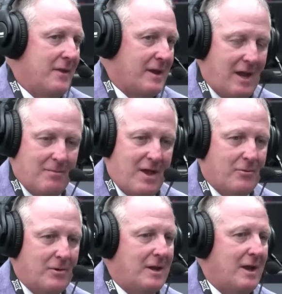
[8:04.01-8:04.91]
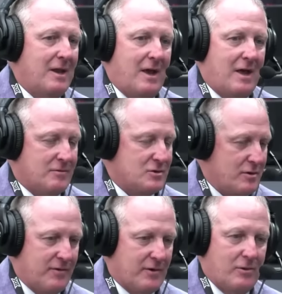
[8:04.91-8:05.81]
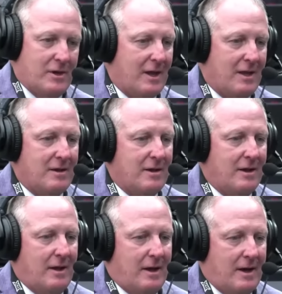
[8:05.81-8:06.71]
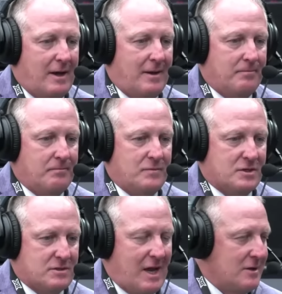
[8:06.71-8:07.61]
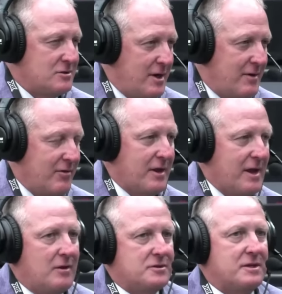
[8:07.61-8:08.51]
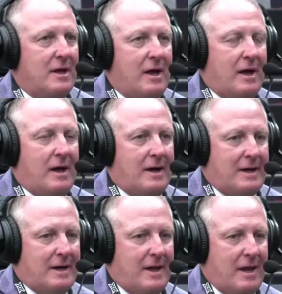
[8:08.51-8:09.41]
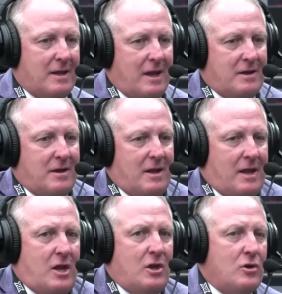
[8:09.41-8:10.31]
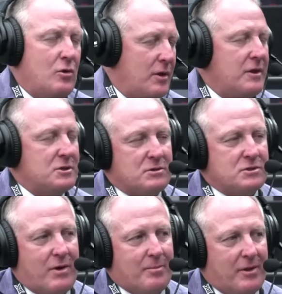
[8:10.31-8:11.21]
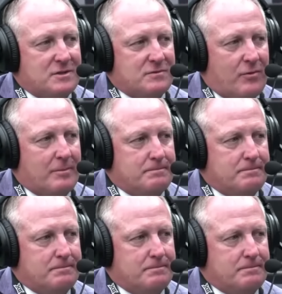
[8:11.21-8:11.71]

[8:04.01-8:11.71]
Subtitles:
They came that weekend, had a terrific weekend, just canceled everything else. And he knew that this was the right place for him.